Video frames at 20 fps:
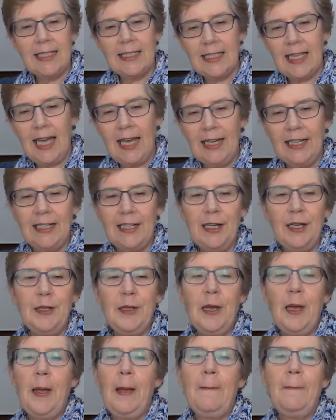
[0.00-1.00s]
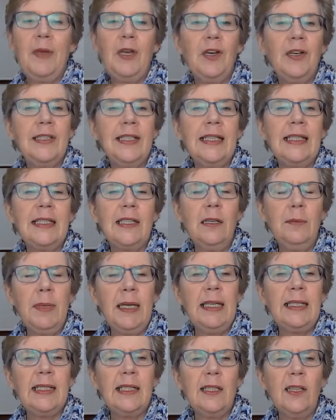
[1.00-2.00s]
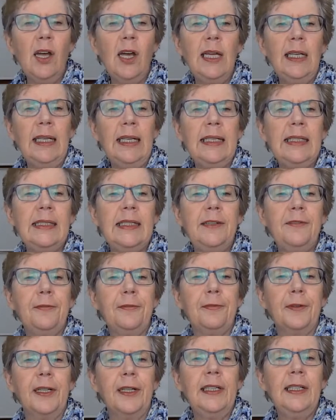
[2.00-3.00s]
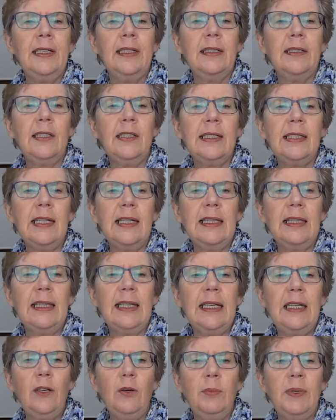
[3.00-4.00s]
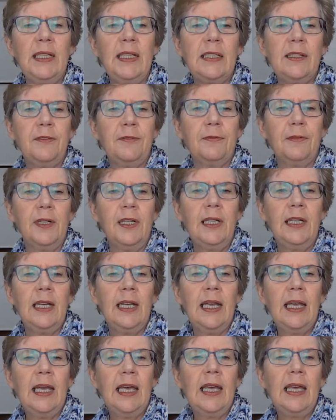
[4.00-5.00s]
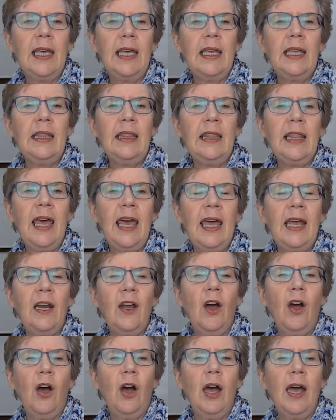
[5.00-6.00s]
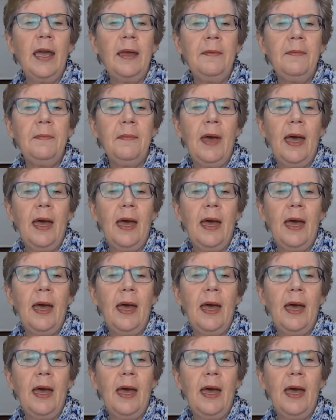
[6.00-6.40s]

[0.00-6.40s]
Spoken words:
it, because it's going to be slightly different, just a little bit different, in that I